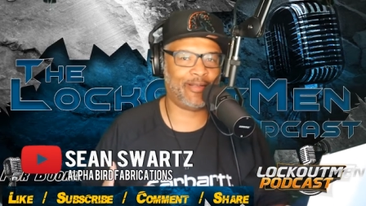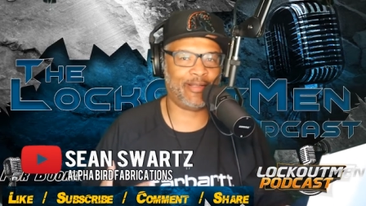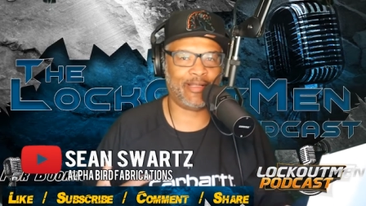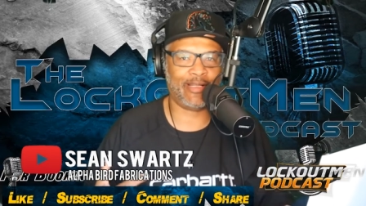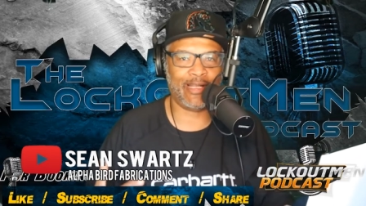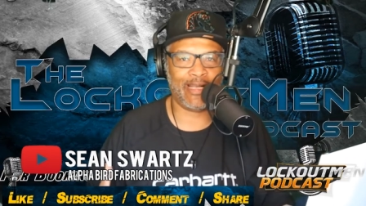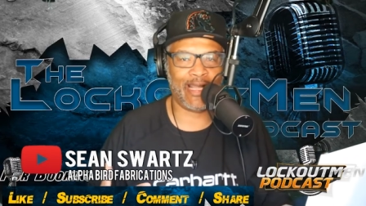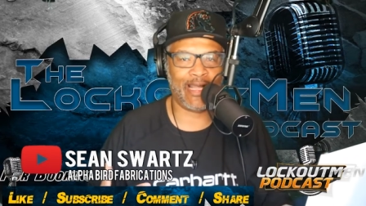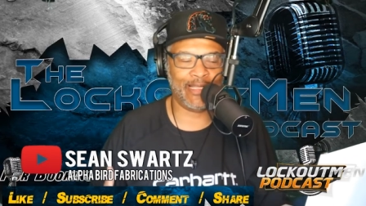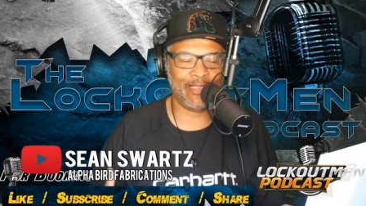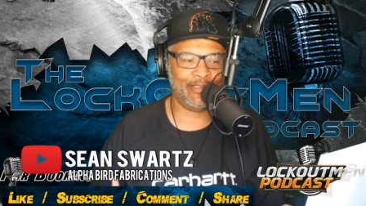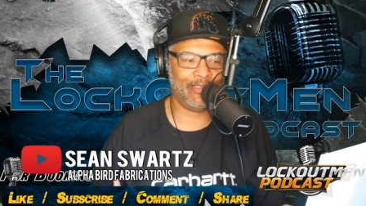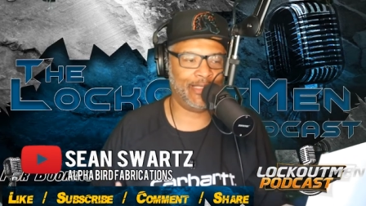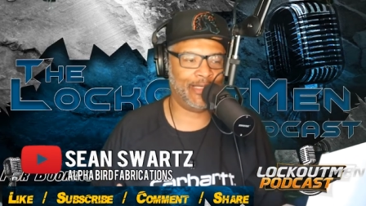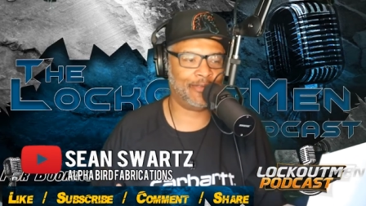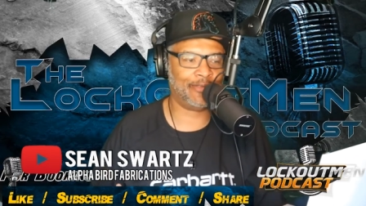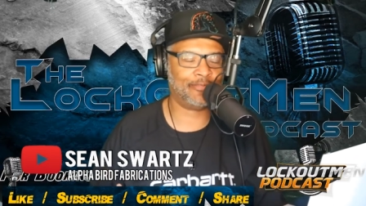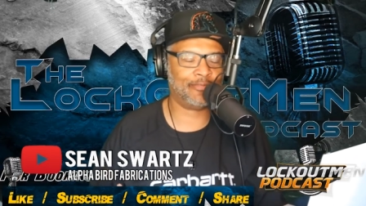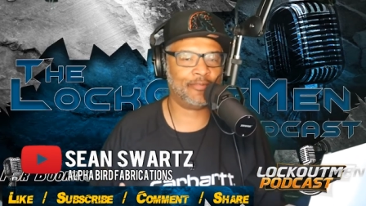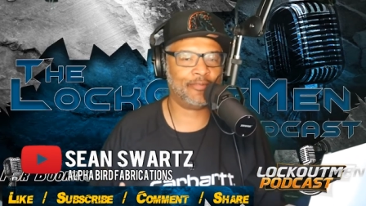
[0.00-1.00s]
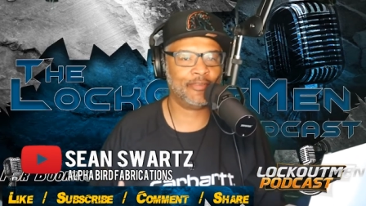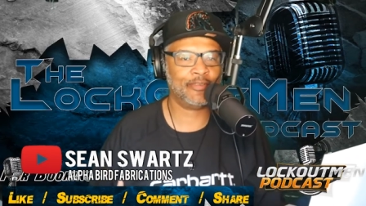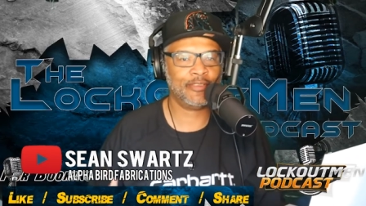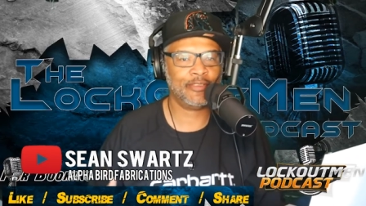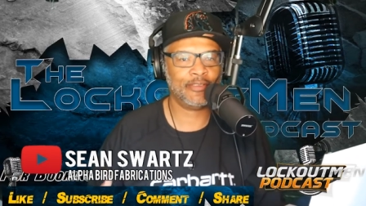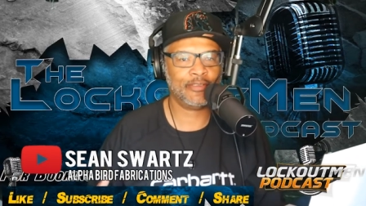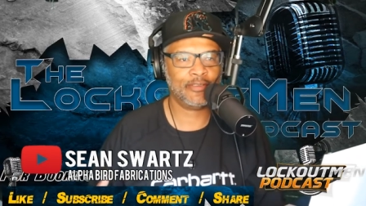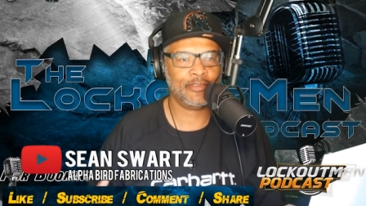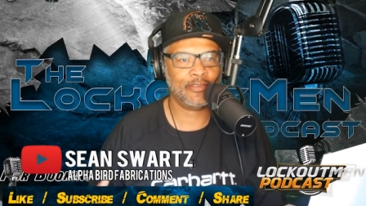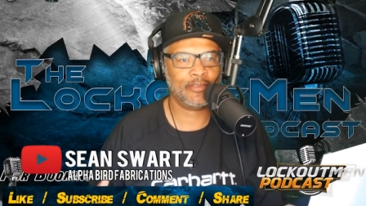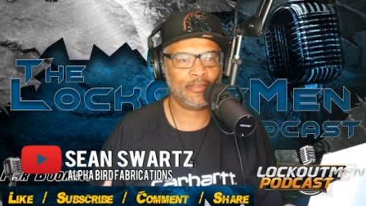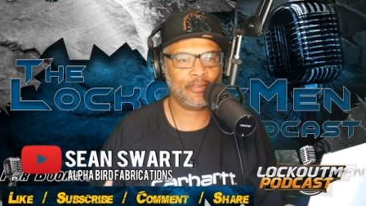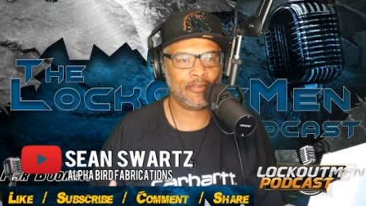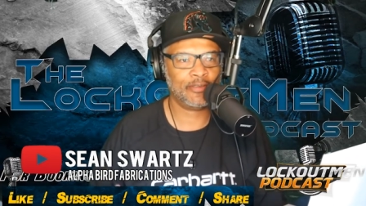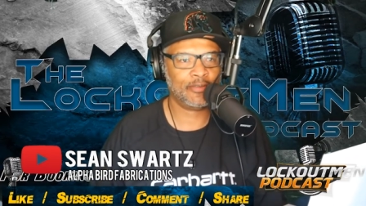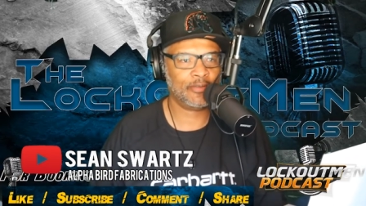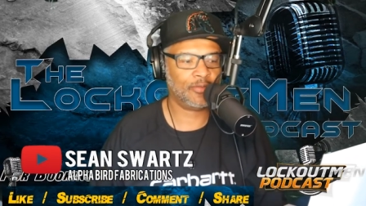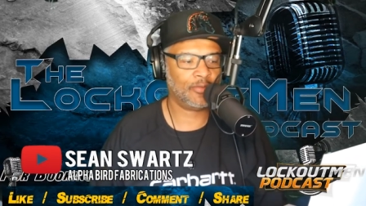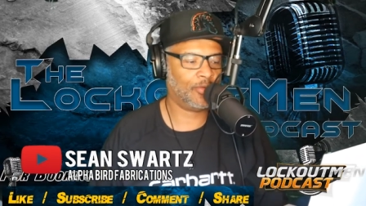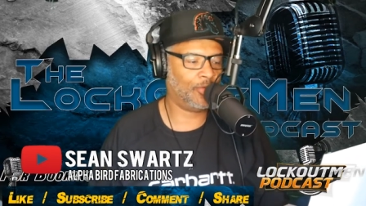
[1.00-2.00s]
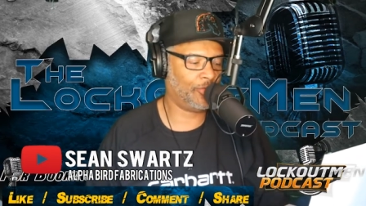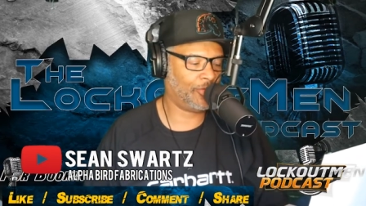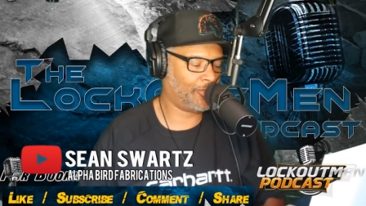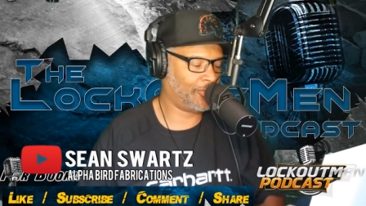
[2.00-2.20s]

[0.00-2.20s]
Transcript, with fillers: that I left. Hold on,